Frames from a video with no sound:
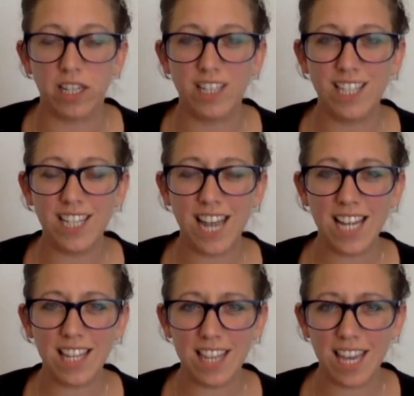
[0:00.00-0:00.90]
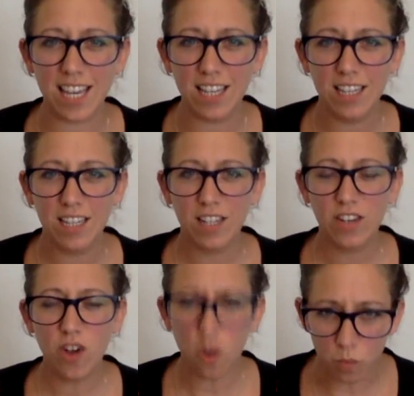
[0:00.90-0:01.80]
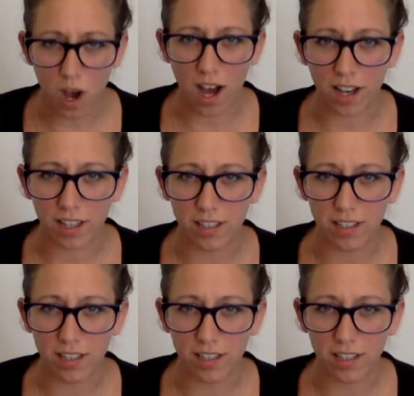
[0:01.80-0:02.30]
And did anything not work?